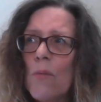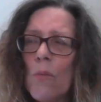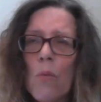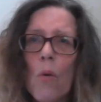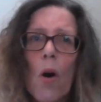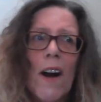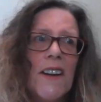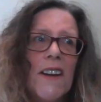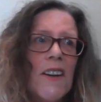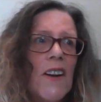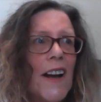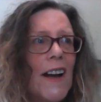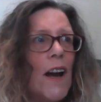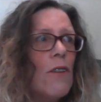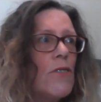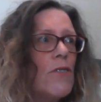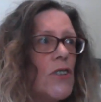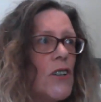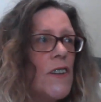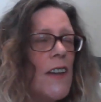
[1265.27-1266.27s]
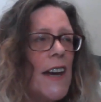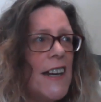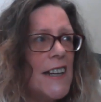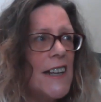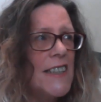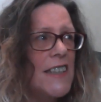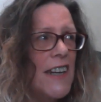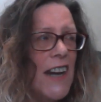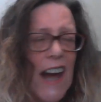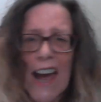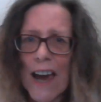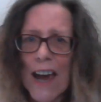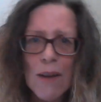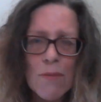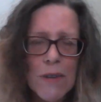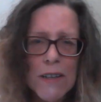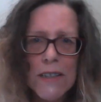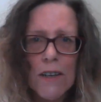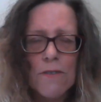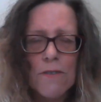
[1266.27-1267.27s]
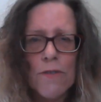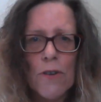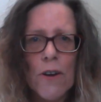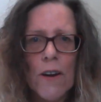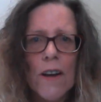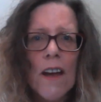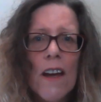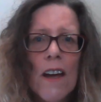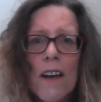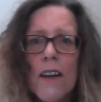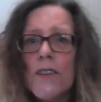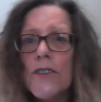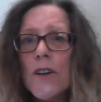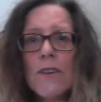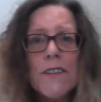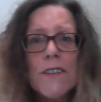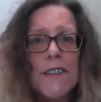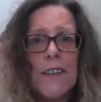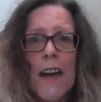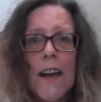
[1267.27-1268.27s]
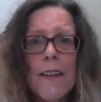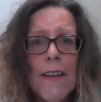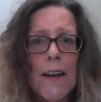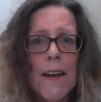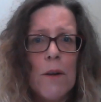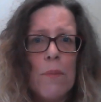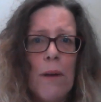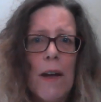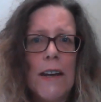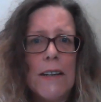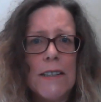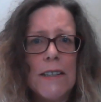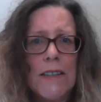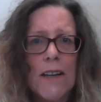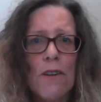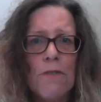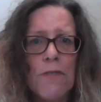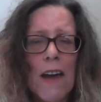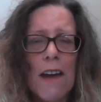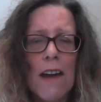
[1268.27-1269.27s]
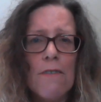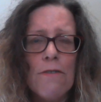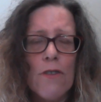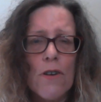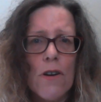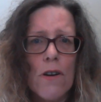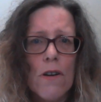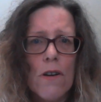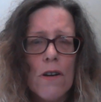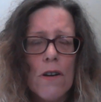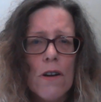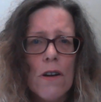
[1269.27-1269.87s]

Why did I go and do that yesterday? I hate myself for it. Don't say that about yourself ever.